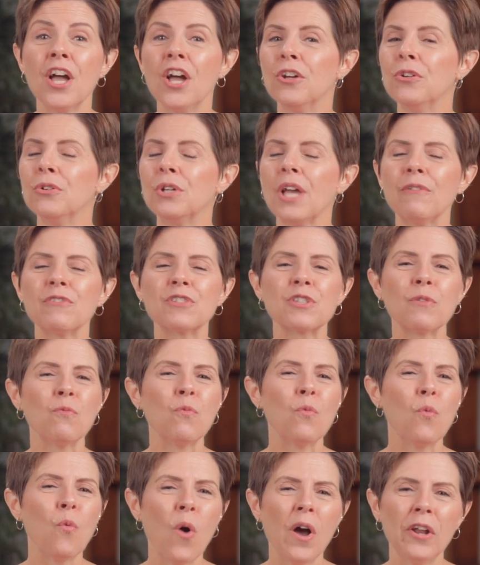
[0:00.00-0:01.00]
who gave
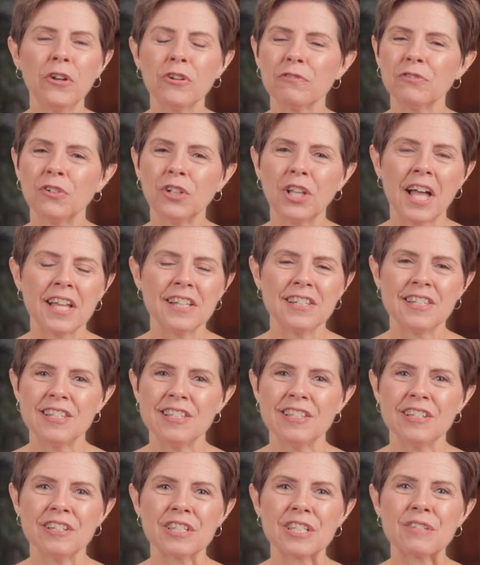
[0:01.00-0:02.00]
some wonderful
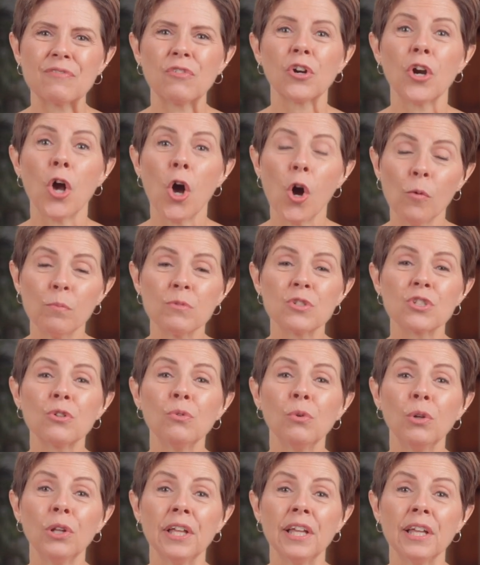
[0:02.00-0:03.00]
ideas for
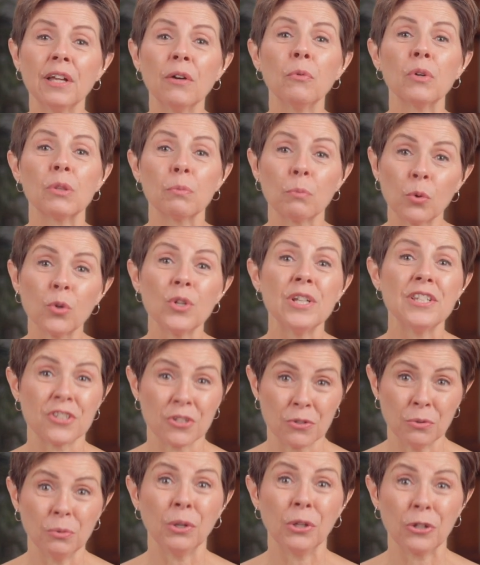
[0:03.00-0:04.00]
homeschooling with
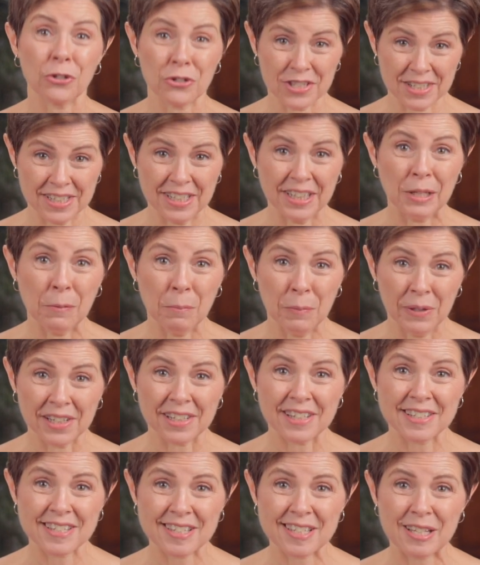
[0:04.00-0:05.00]
preschoolers in the
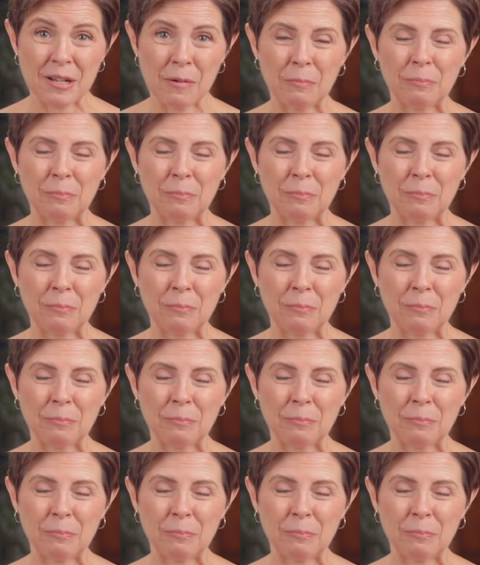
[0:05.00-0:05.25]
mix.